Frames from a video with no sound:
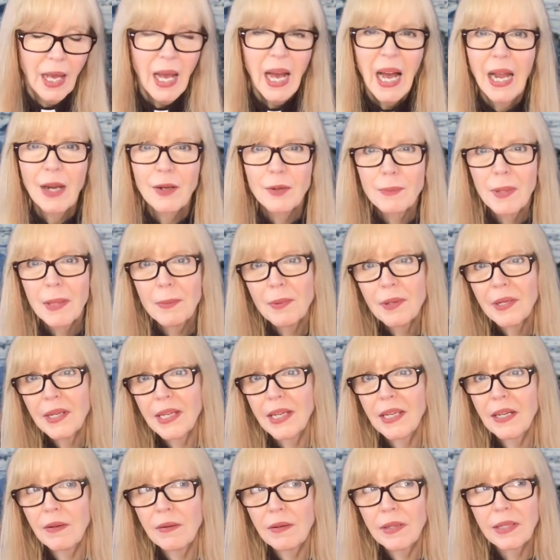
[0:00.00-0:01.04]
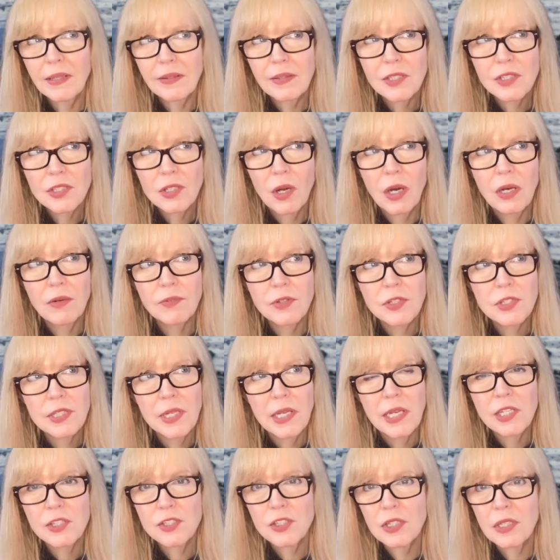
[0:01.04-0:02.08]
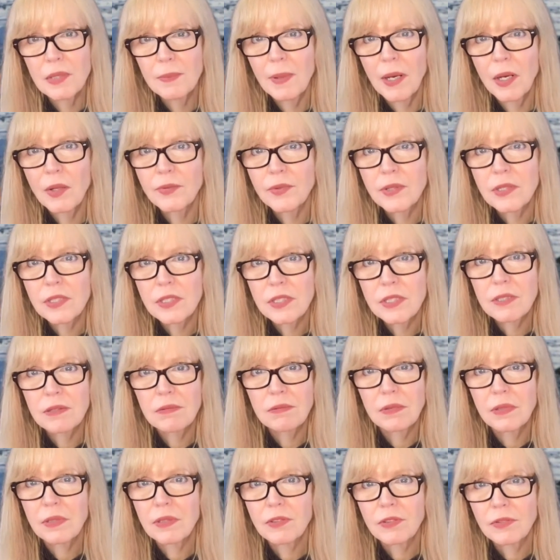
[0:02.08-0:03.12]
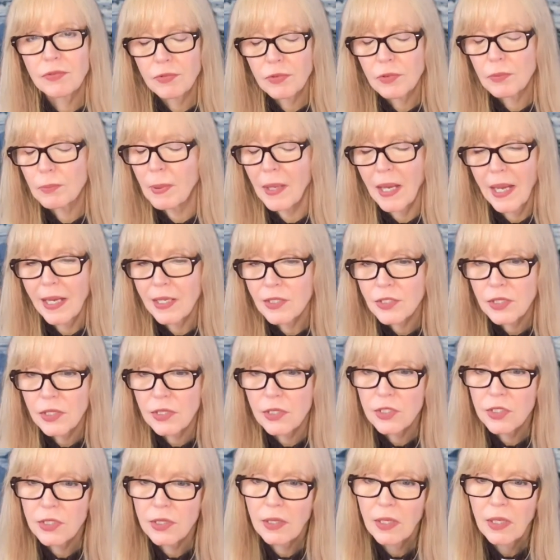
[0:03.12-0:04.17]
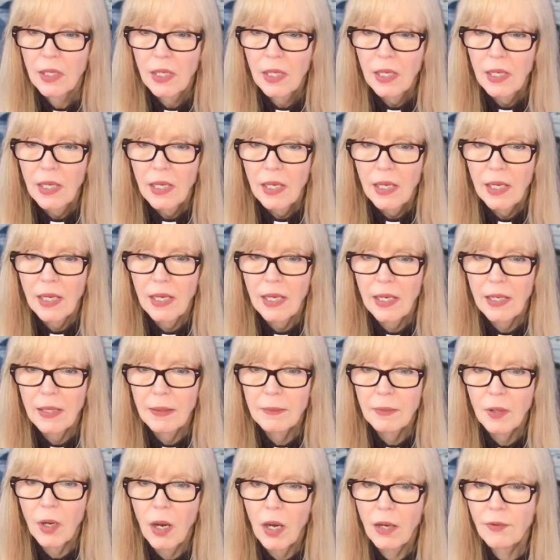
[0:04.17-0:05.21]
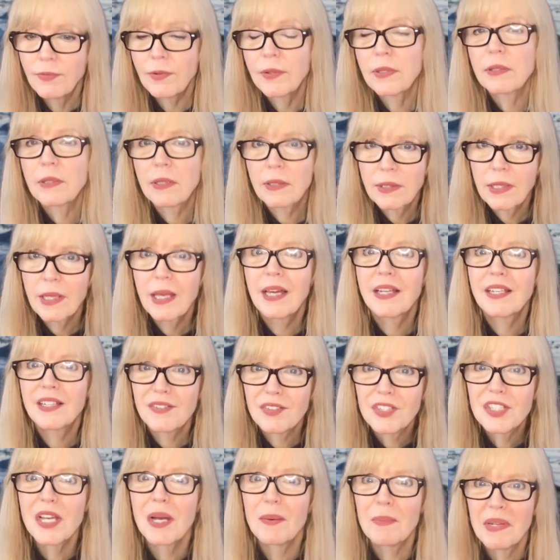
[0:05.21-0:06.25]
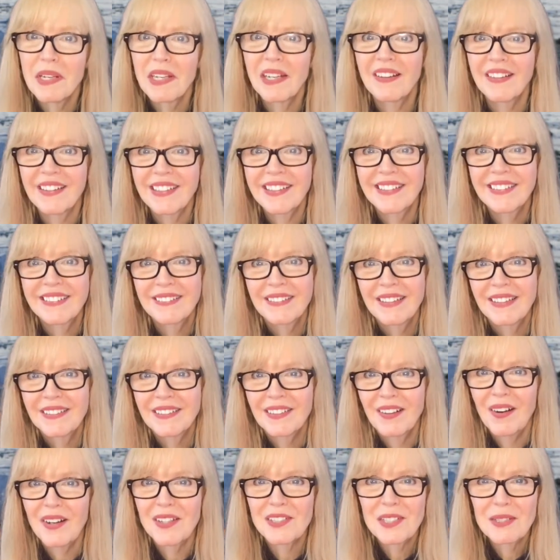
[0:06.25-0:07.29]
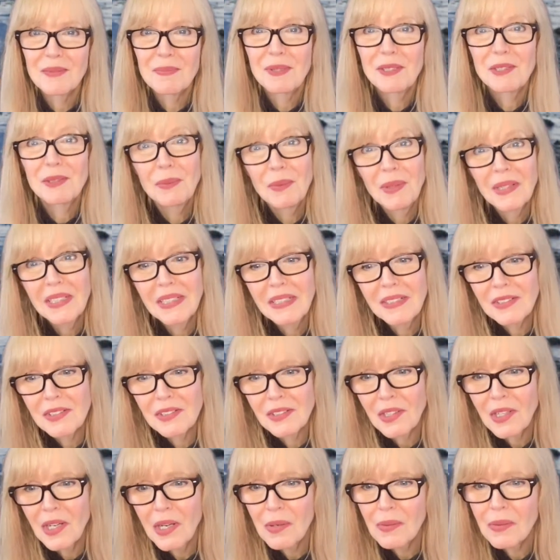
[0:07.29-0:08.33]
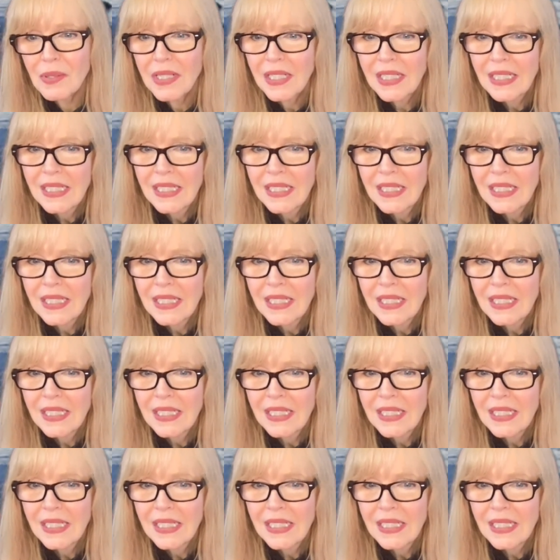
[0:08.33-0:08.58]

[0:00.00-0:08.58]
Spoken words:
I remember hearing this conversation about this passage often at the end of seminary. Gosh, it's been 20 years ago.